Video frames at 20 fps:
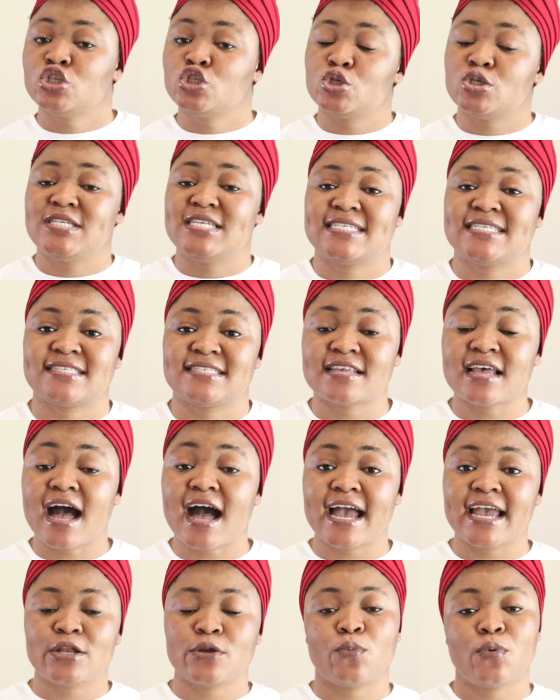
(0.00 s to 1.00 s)
to
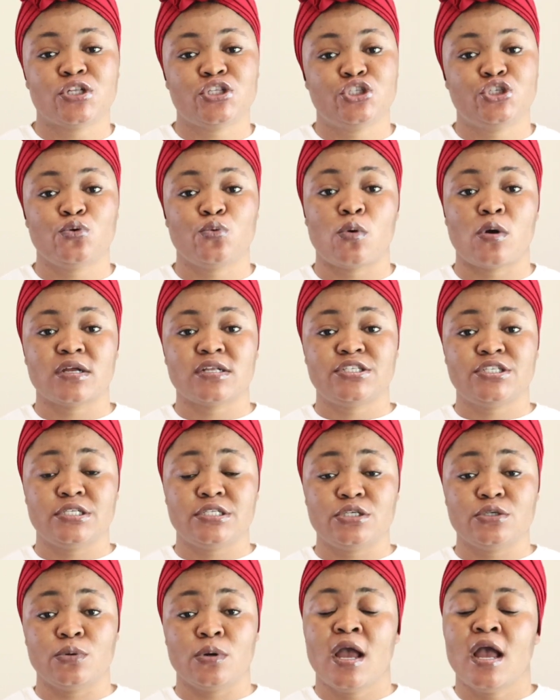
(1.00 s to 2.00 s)
decide what you want
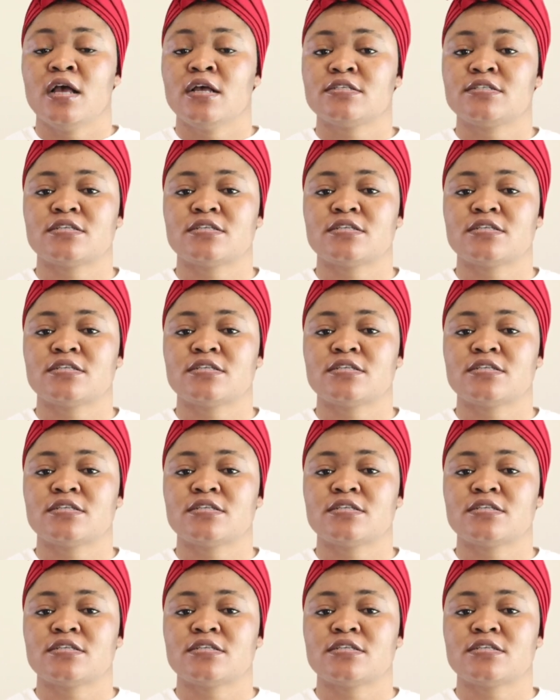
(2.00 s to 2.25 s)
to do